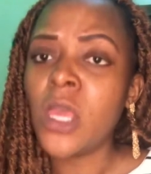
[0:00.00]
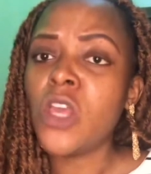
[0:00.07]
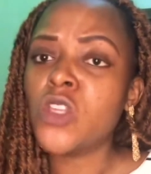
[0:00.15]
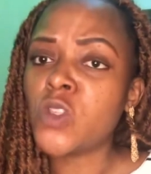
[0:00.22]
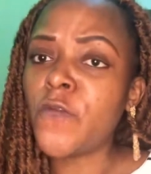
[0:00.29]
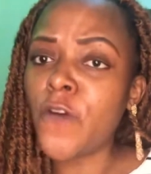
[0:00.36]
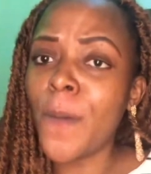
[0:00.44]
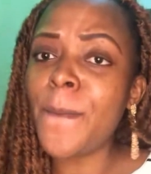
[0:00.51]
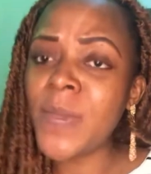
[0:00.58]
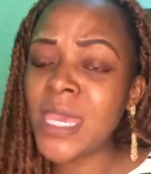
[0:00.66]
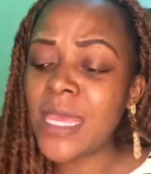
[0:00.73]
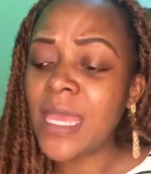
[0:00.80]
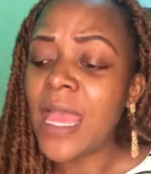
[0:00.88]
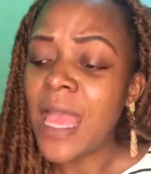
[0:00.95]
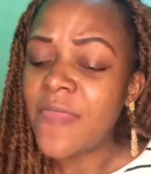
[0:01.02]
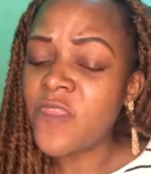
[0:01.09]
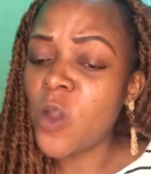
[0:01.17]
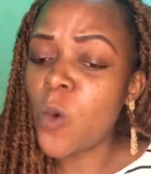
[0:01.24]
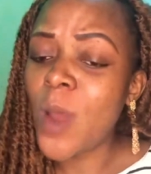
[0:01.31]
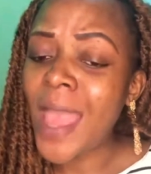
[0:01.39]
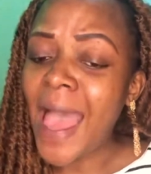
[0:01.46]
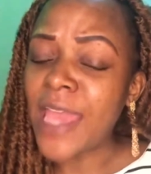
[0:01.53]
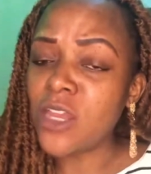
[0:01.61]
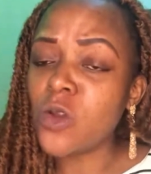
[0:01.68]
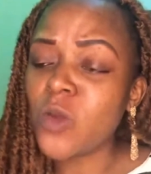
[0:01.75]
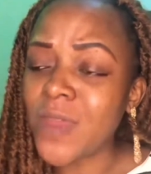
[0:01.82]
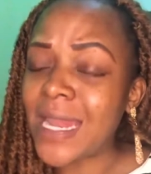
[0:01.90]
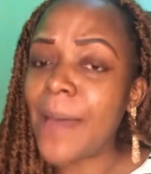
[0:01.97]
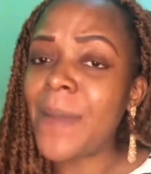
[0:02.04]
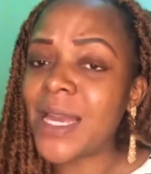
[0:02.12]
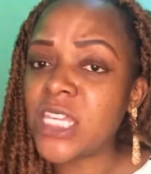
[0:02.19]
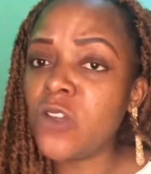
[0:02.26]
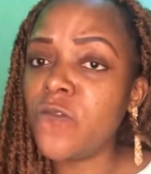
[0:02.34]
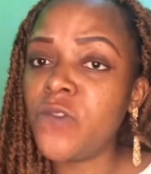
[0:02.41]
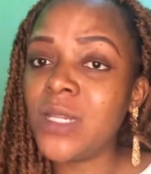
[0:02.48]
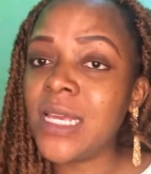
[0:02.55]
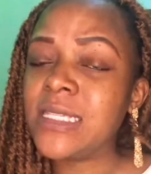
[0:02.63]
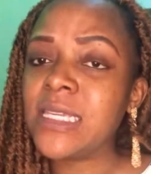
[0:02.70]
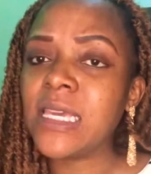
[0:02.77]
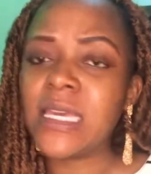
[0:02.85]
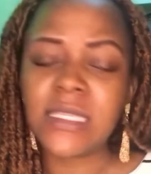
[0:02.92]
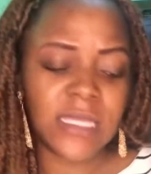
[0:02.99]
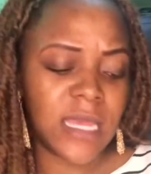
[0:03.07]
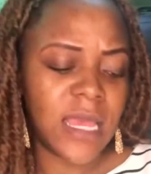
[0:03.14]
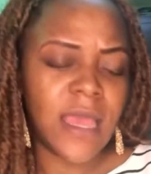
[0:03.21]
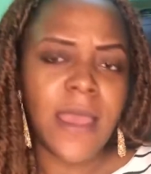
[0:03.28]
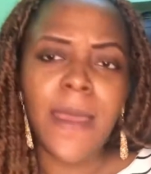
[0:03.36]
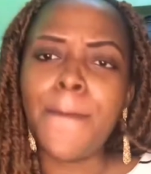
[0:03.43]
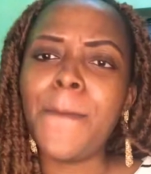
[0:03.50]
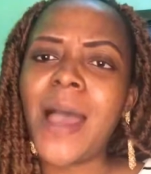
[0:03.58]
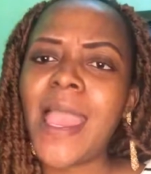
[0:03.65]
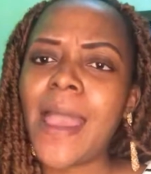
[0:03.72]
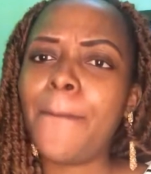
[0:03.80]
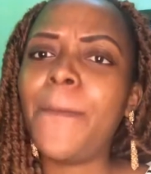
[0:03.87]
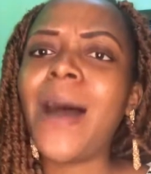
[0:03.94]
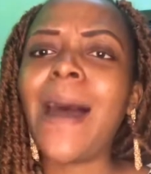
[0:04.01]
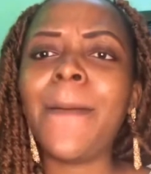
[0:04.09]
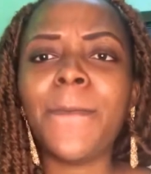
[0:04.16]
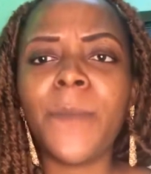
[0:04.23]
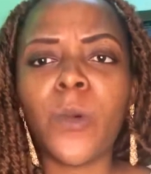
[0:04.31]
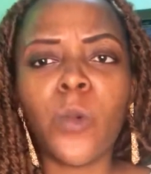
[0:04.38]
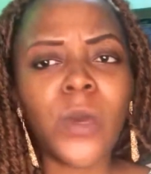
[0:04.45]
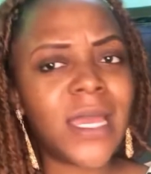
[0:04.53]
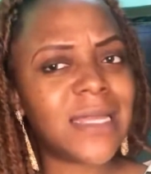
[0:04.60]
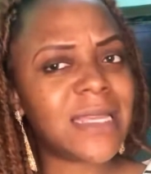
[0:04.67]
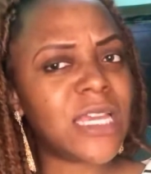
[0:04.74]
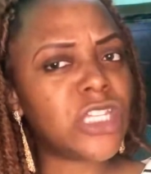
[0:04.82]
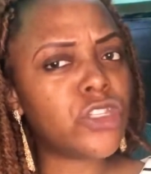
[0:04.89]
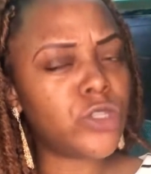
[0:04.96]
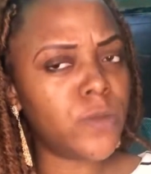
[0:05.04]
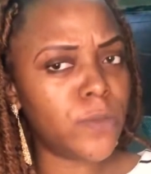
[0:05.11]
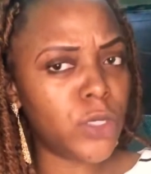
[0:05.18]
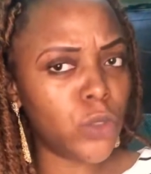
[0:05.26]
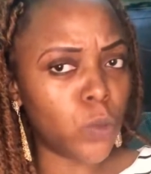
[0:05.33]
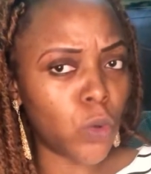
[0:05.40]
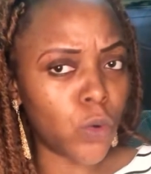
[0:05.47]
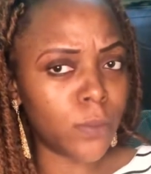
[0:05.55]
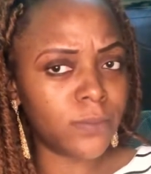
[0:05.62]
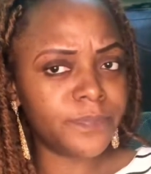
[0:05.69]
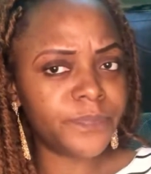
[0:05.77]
So for me, the way I know that I'm actually ovulating is my palm will get extremely warm.